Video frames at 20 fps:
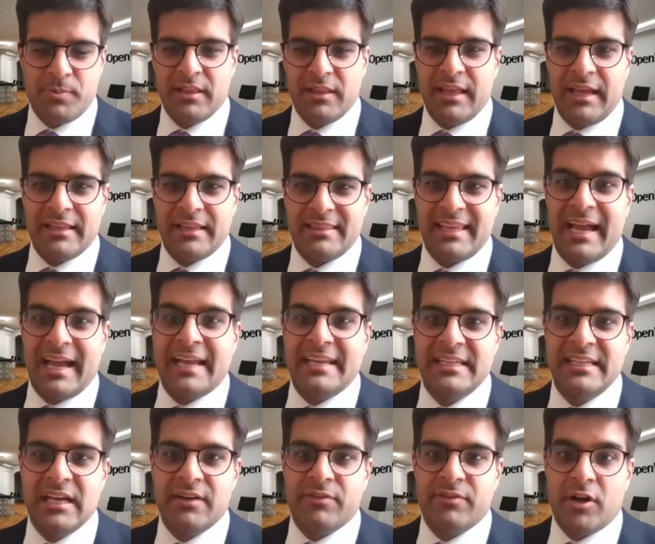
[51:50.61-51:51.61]
but like the
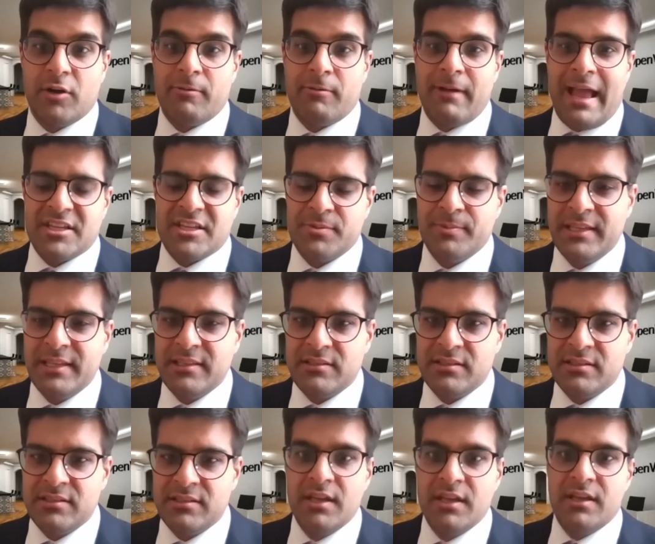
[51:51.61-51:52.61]
idea of
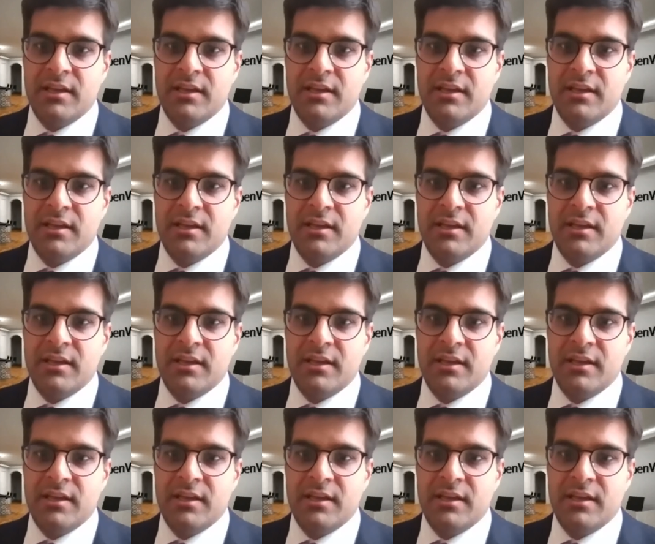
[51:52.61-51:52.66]
harassment